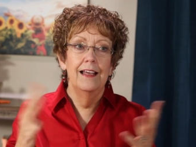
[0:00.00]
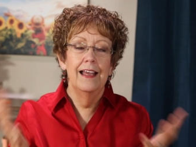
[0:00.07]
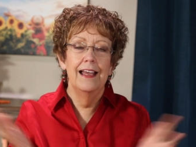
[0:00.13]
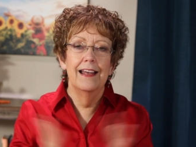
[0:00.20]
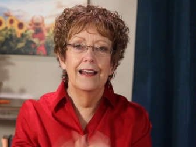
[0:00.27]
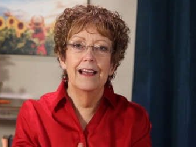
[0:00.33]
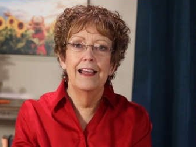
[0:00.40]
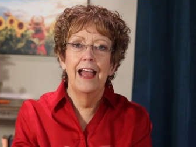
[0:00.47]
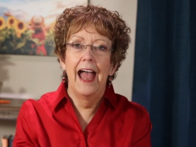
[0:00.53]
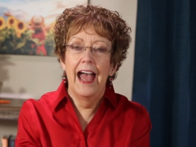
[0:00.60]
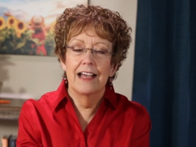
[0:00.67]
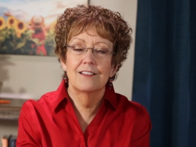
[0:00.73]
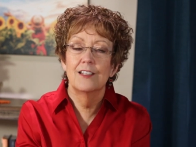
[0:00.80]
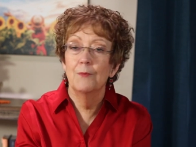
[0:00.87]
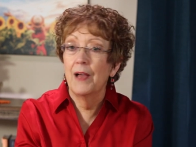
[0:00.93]
And I
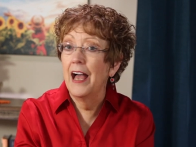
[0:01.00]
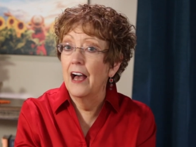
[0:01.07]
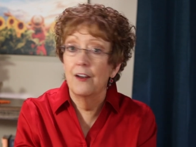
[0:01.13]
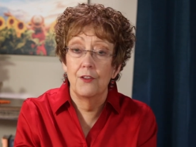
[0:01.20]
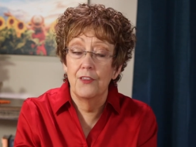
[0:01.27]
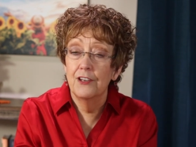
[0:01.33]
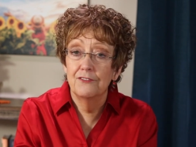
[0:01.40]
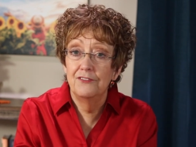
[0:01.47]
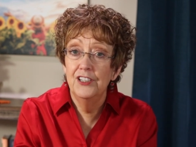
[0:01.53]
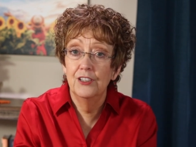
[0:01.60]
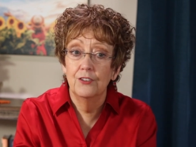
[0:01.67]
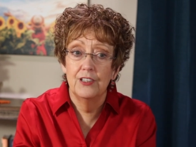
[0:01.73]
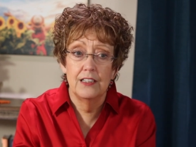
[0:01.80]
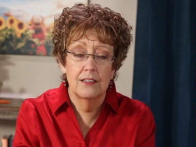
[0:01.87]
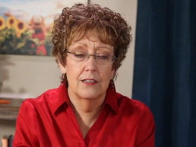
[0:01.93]
asked him, How did that
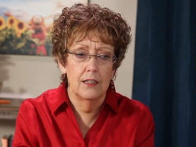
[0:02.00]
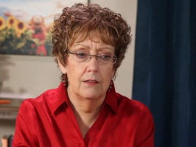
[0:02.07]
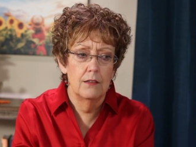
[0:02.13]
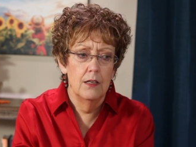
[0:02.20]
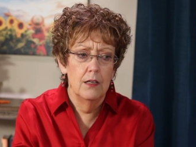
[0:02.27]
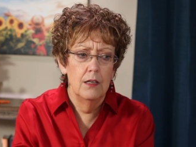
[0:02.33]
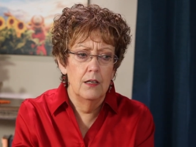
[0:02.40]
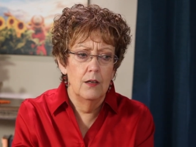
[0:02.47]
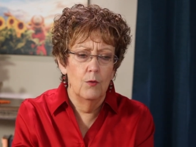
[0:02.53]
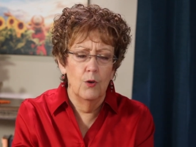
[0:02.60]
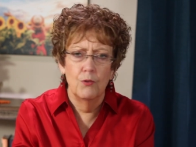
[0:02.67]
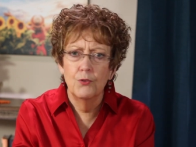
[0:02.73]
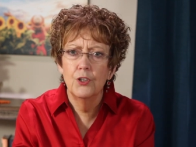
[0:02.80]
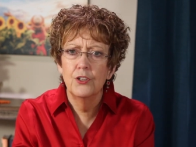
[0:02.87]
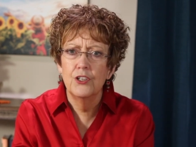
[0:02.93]
feel? And he said,
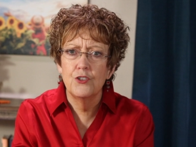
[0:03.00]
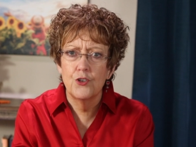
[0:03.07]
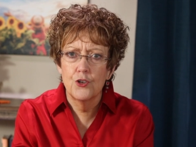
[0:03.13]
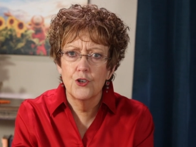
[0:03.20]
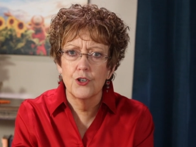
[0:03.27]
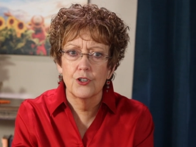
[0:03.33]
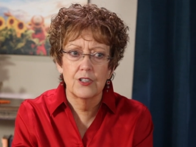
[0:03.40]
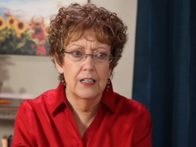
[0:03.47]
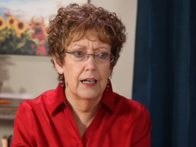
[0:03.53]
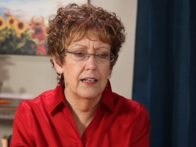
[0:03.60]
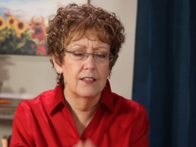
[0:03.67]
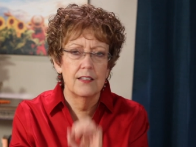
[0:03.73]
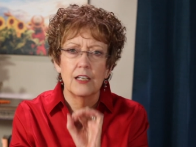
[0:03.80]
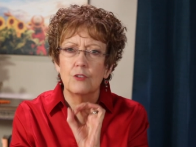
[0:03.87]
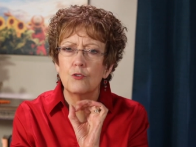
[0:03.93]
Well, really jerked. And I
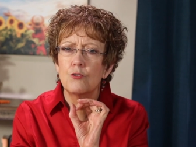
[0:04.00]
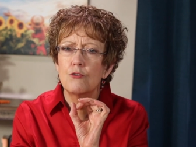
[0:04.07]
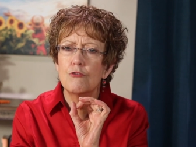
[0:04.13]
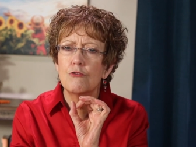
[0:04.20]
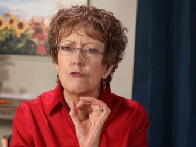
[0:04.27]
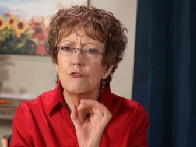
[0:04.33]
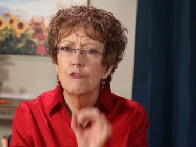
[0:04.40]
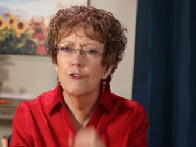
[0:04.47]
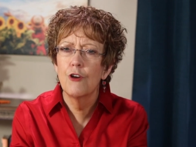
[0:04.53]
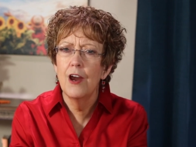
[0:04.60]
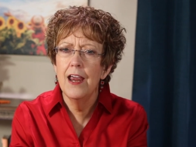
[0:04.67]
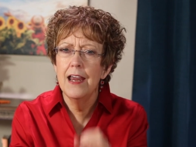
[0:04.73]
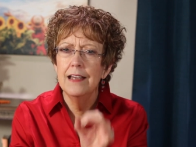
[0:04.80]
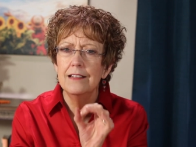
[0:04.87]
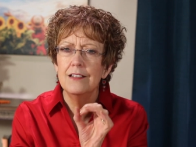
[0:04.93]
said,
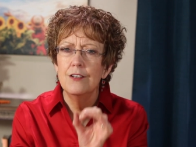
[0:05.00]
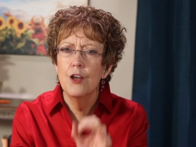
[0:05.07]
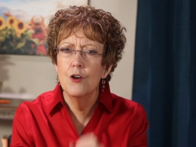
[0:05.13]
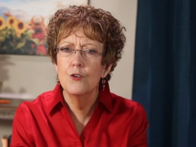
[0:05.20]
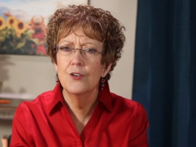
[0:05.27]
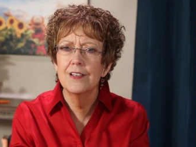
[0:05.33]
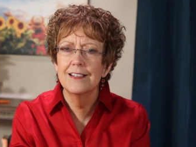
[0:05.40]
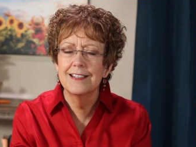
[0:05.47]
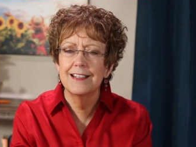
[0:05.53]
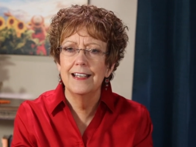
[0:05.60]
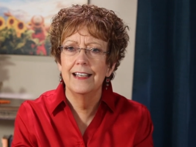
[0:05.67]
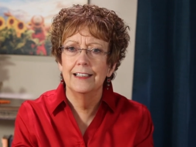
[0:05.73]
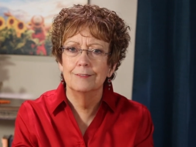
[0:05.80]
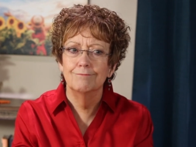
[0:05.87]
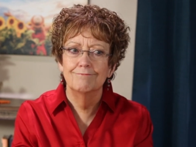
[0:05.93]
Great
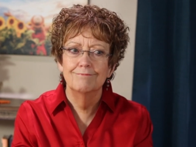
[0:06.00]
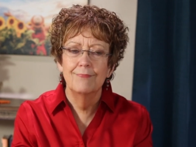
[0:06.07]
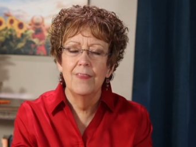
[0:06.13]
noticing.